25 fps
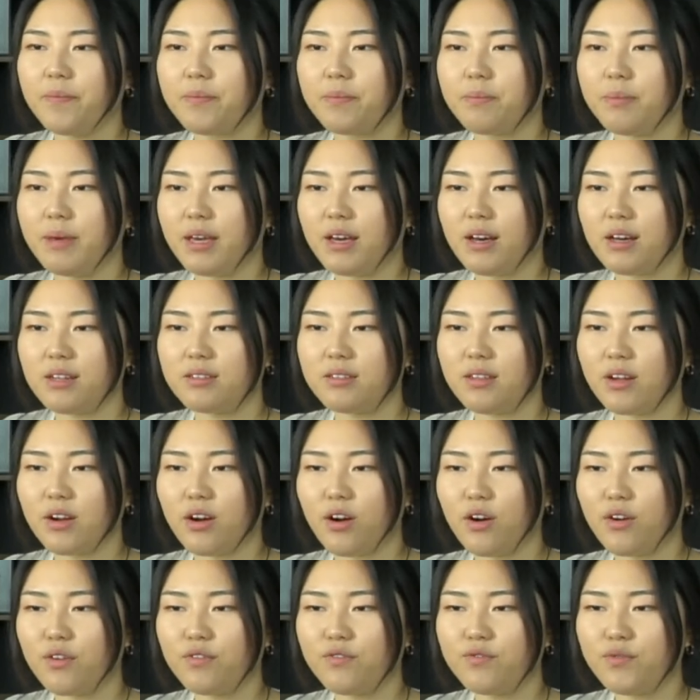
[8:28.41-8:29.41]
Because there
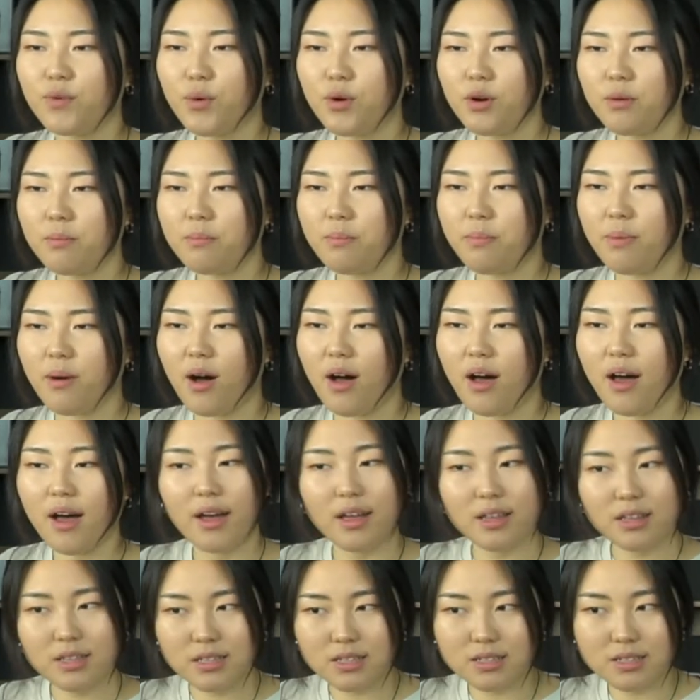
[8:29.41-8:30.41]
are 4
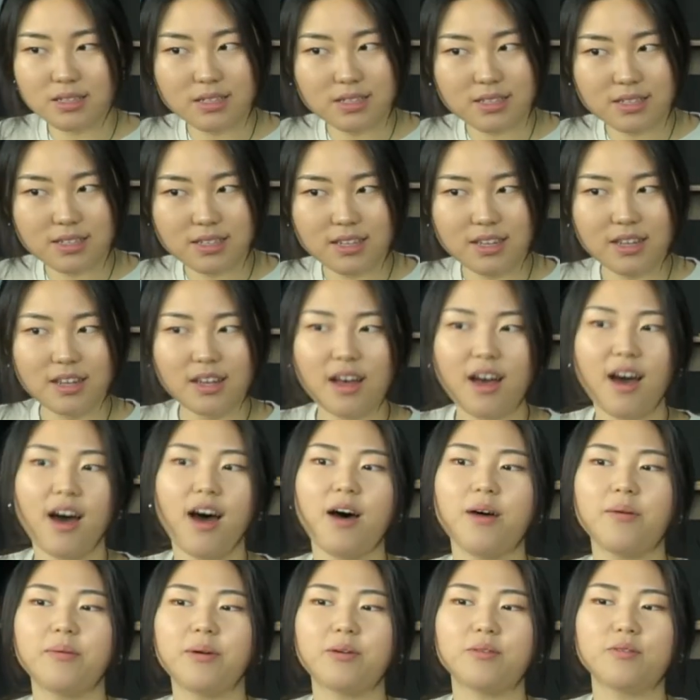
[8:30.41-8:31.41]
bonds
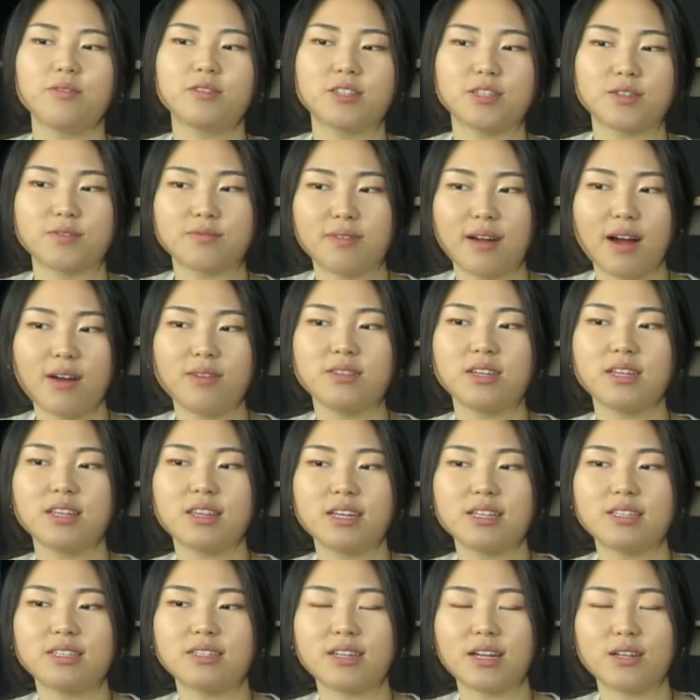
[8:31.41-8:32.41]
surrounding
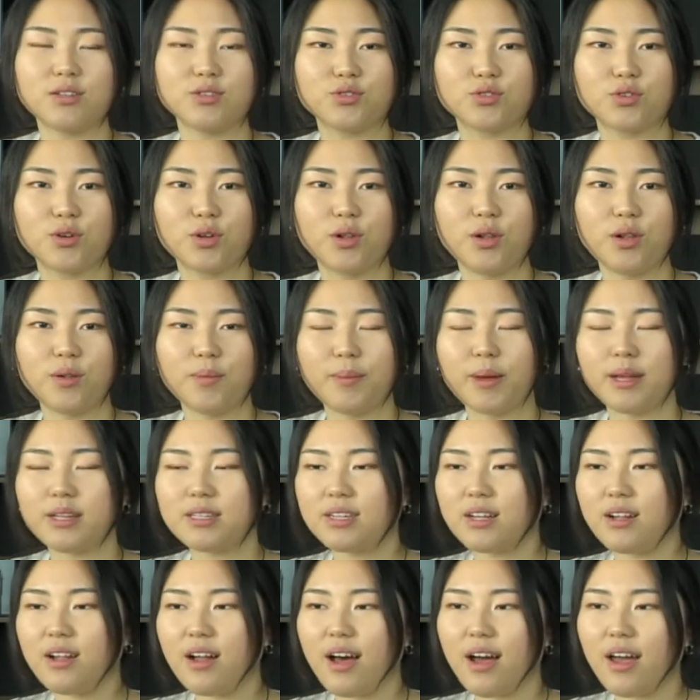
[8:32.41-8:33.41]
the central
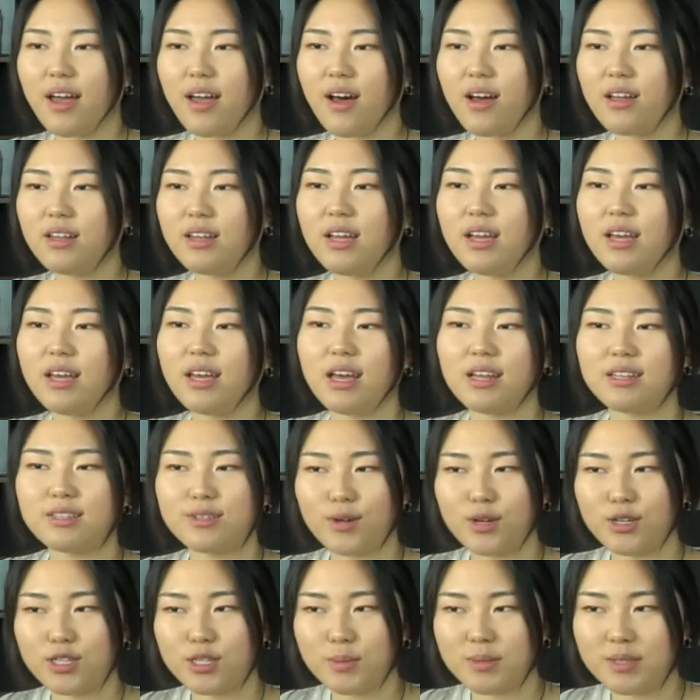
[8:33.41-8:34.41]
metal ion, it's
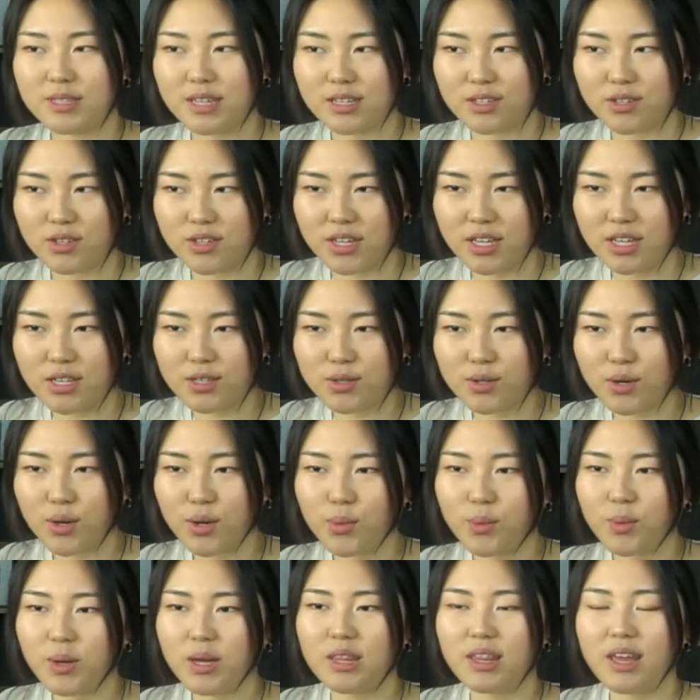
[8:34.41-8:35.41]
going to be
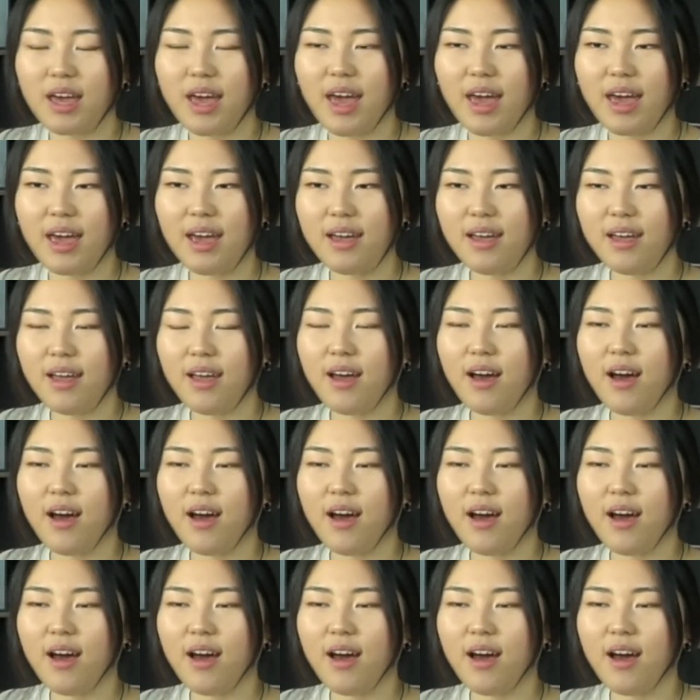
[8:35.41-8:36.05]
tetrahedral with a